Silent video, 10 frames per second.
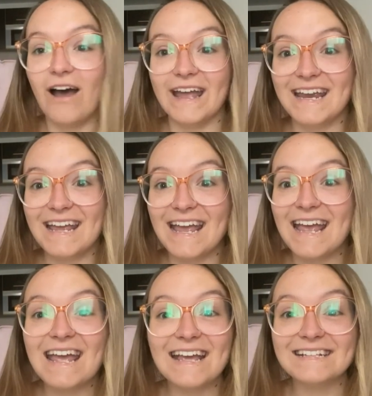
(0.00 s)
It
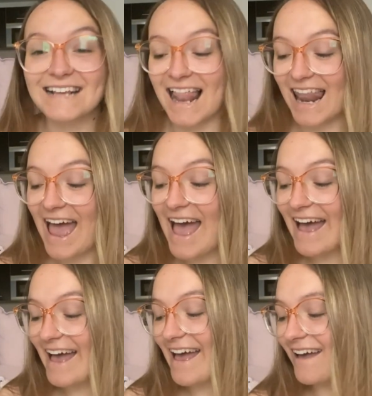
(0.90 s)
is Claire!
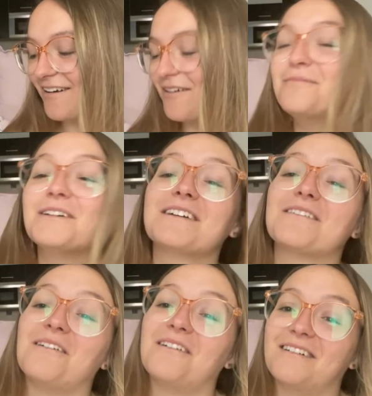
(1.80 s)
Oh my
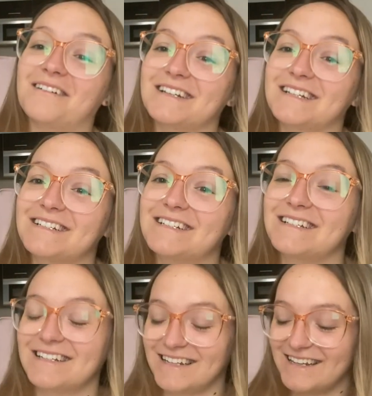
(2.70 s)
god.
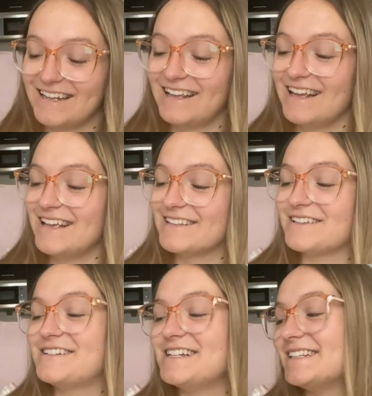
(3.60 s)

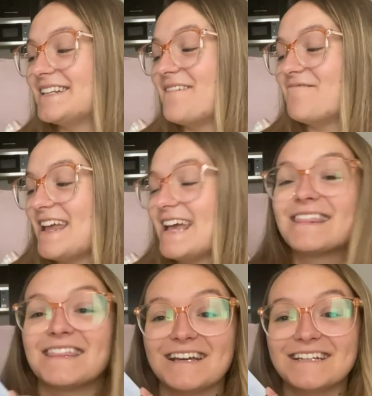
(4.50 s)
So she sent me
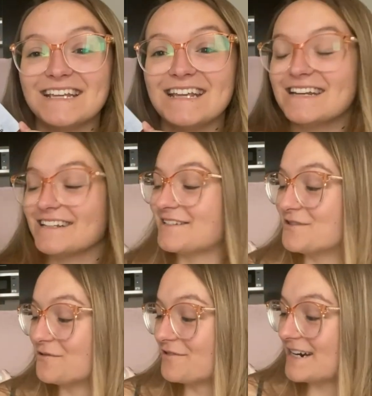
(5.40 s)
13
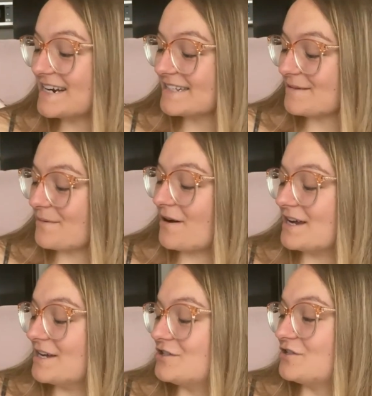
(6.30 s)
stories
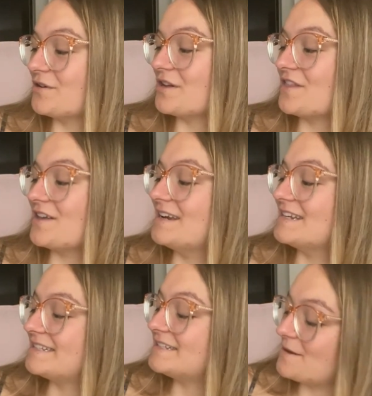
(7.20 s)
by Jonathan
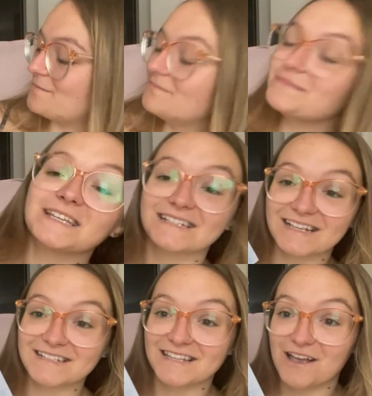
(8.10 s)
Sims. It
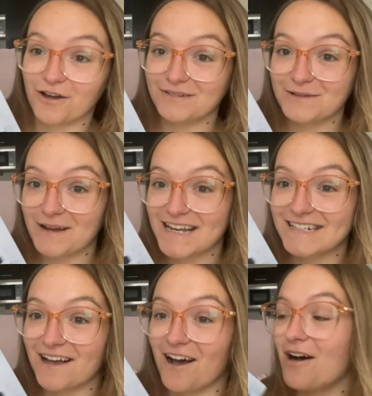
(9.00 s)
says The Only Way Is
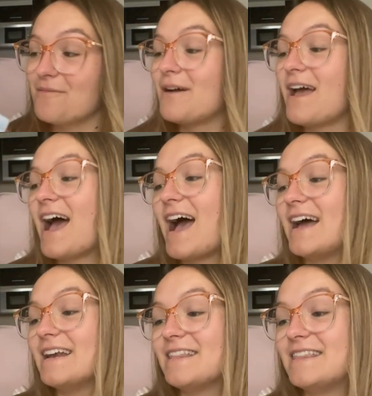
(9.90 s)
Up.
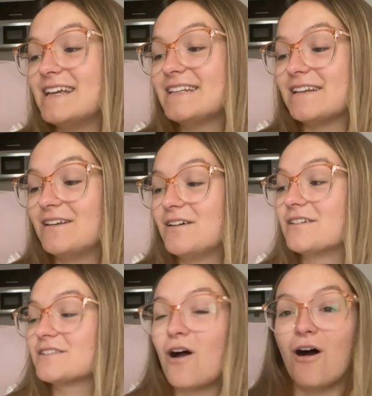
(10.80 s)
And this
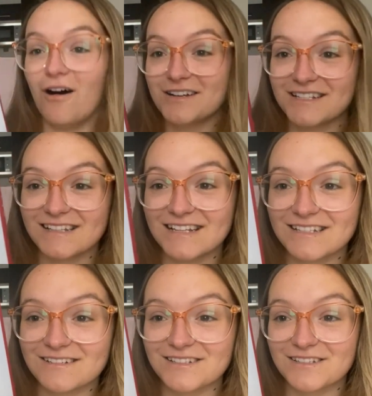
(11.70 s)
looks, oh, doesn't this
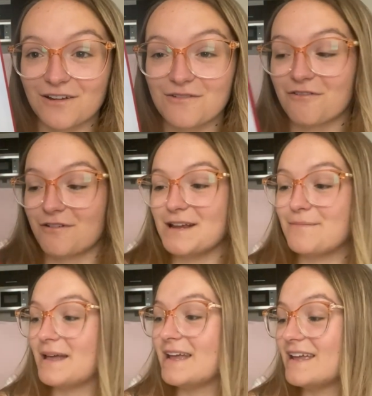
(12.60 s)
look so
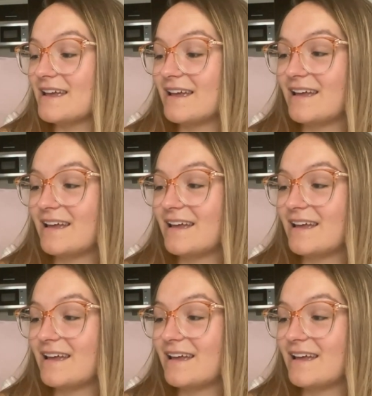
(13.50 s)
creepy?